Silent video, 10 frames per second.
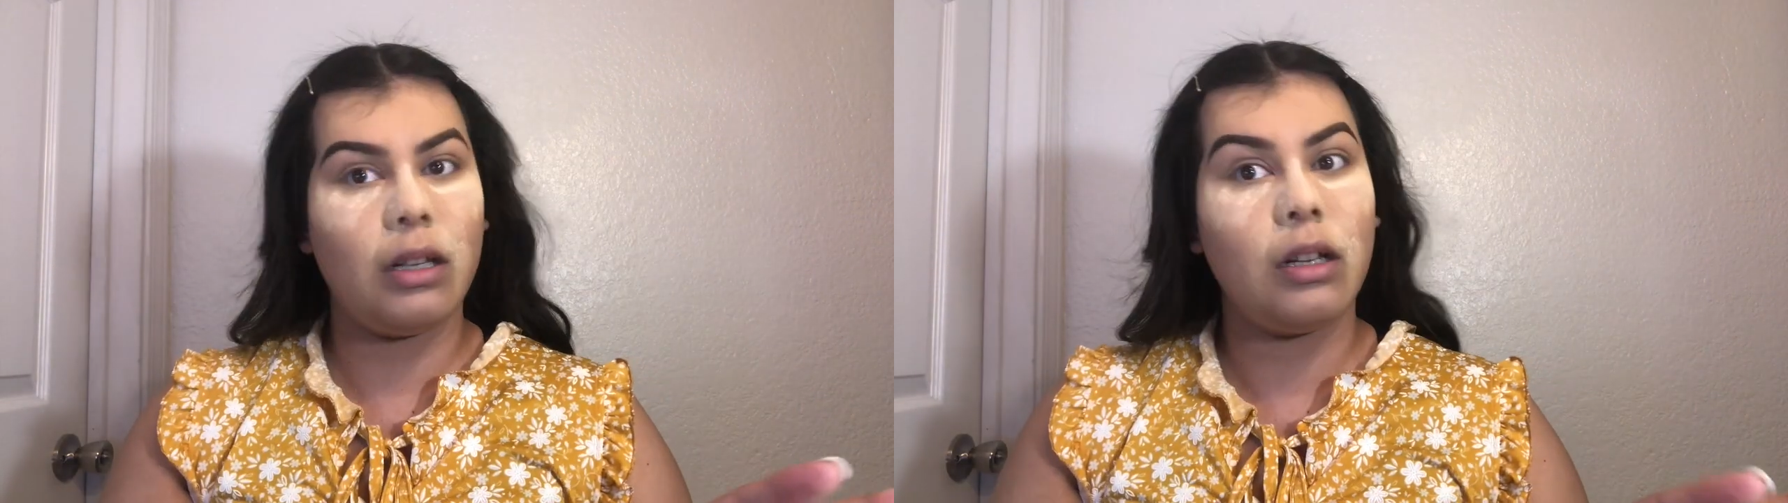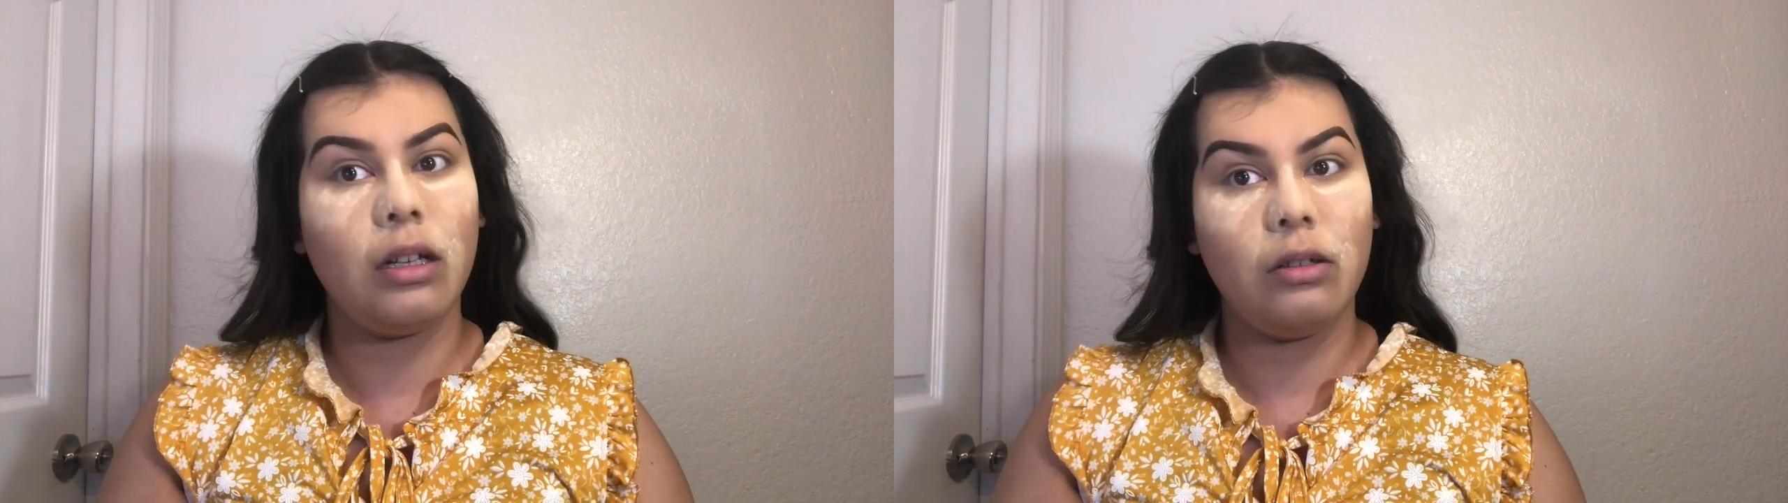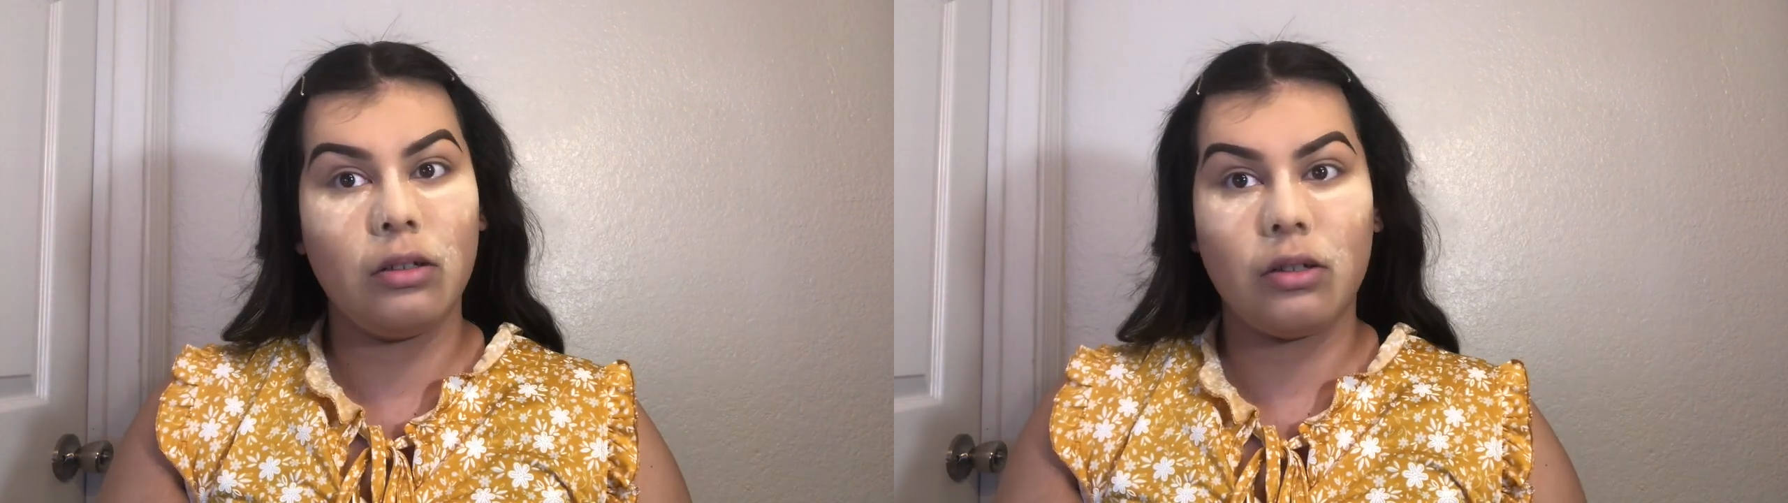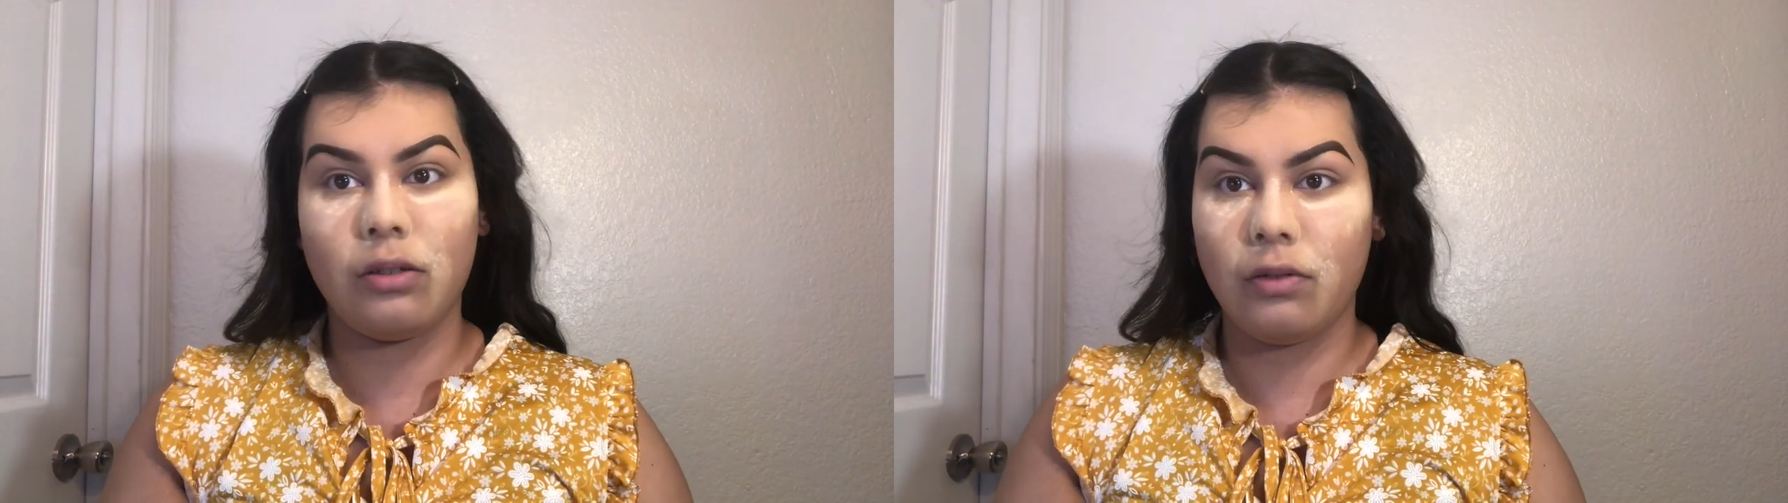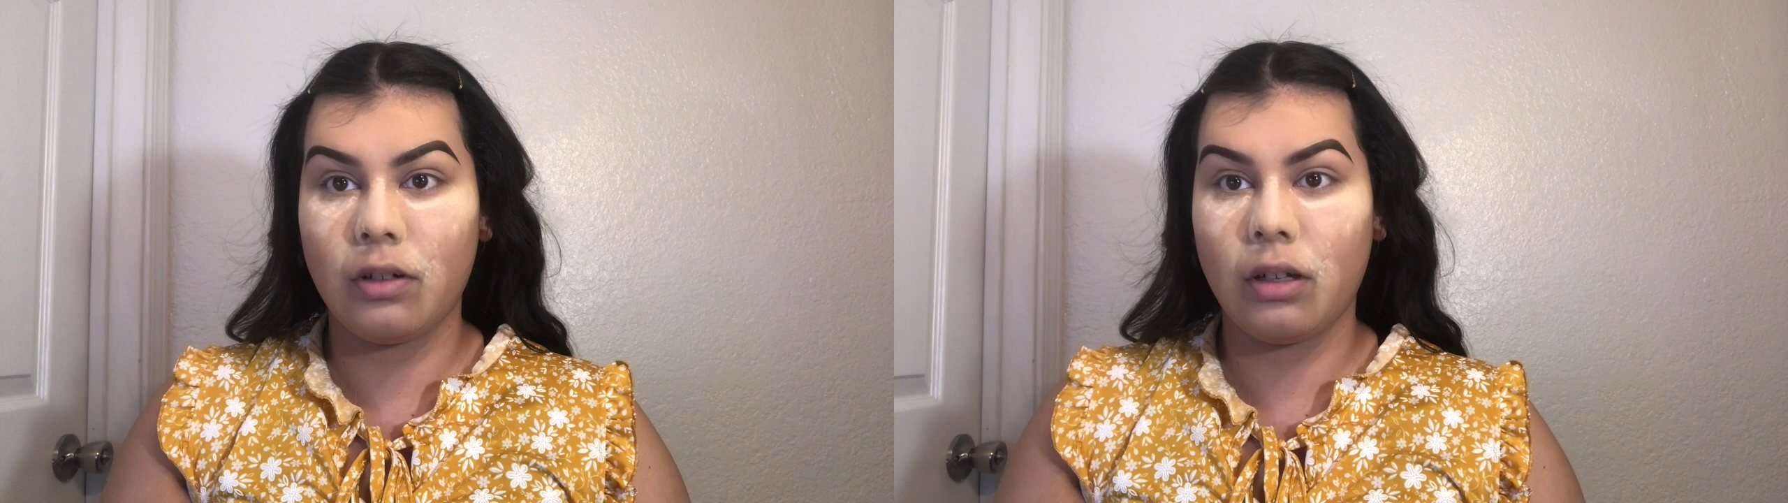And I look
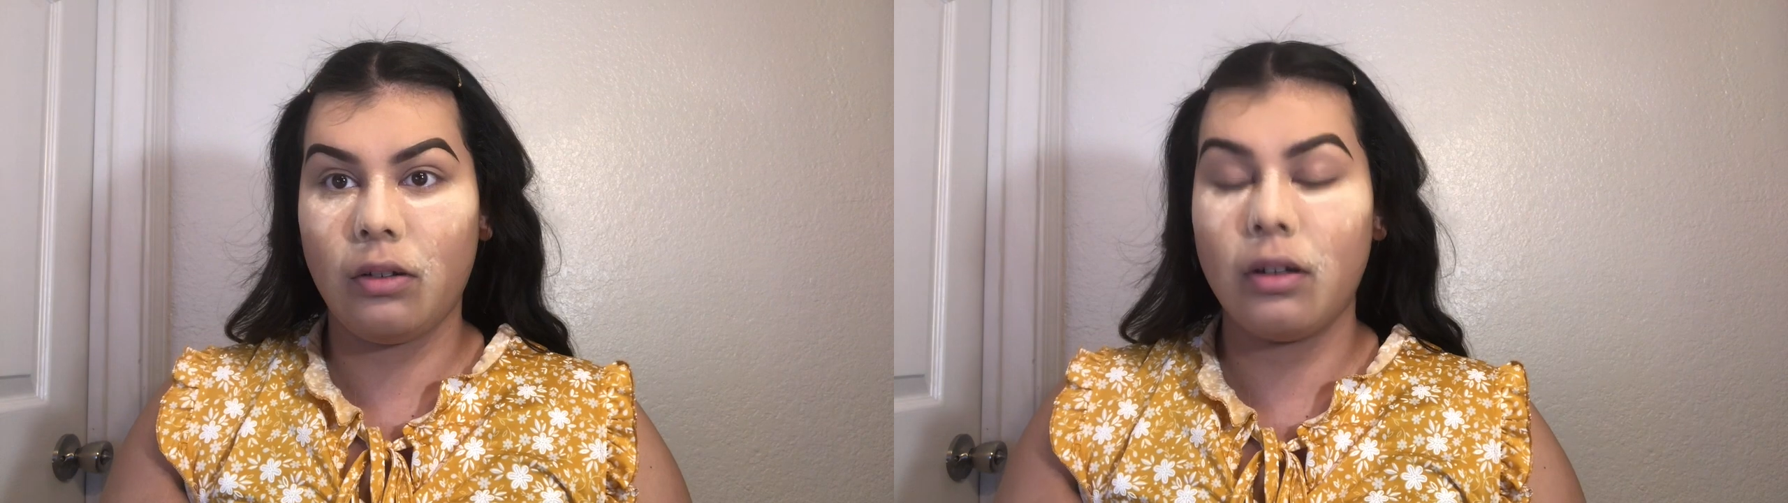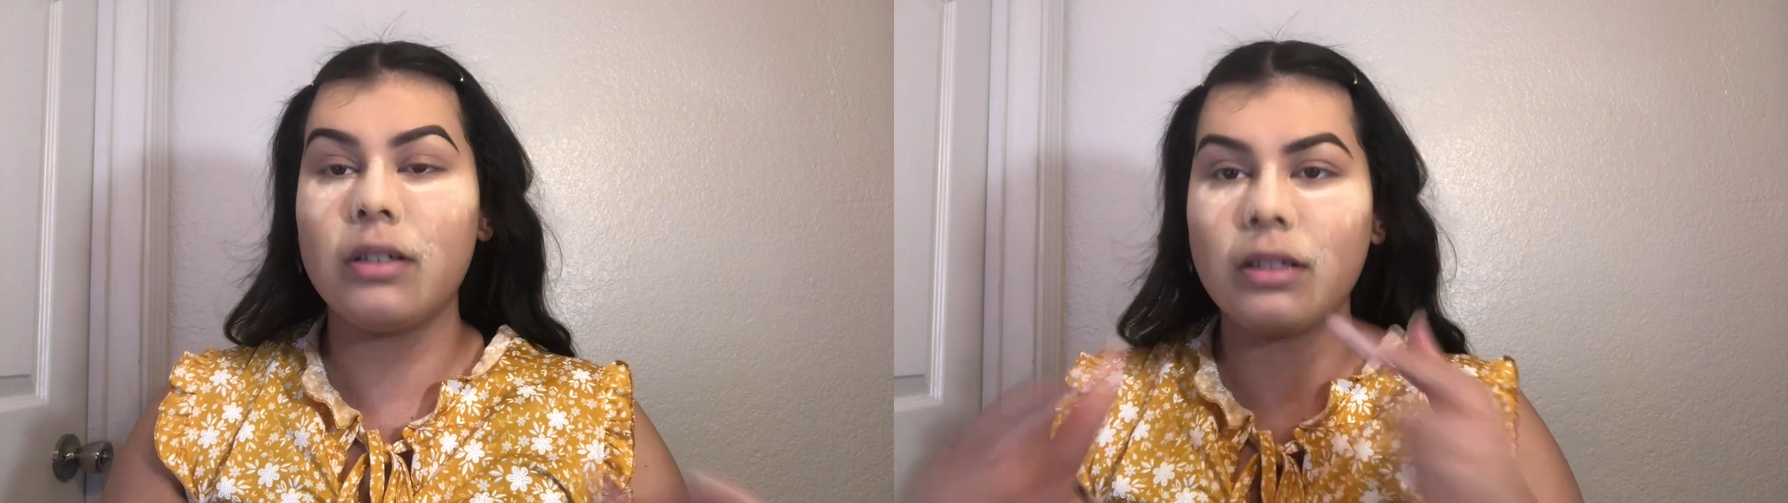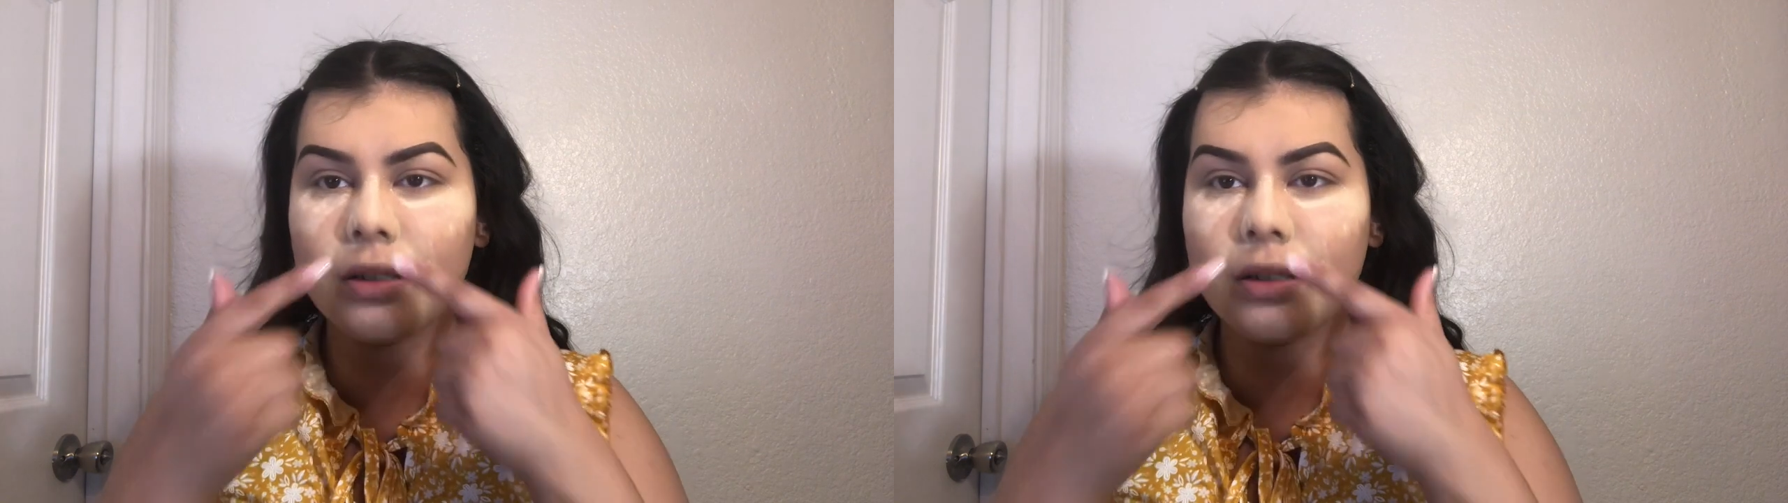freaking crazy,